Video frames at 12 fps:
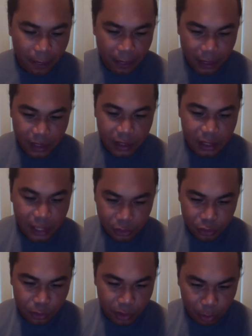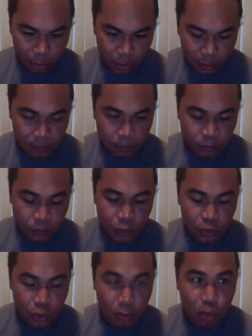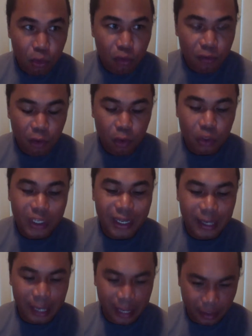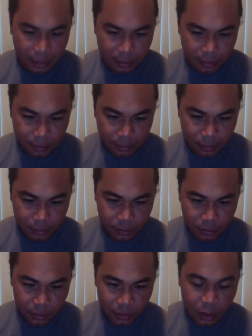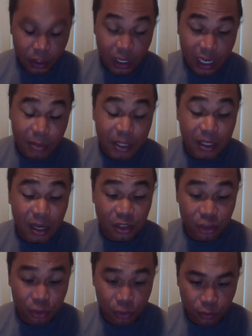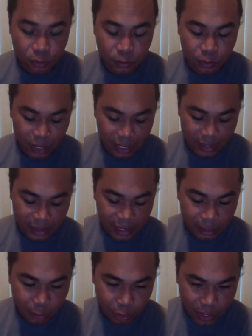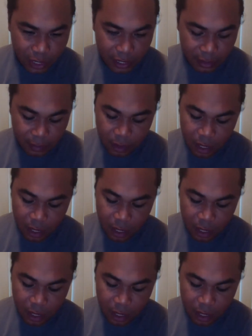This is extremely important. You move only at night. You got to be nocturnal. You got to sleep during the day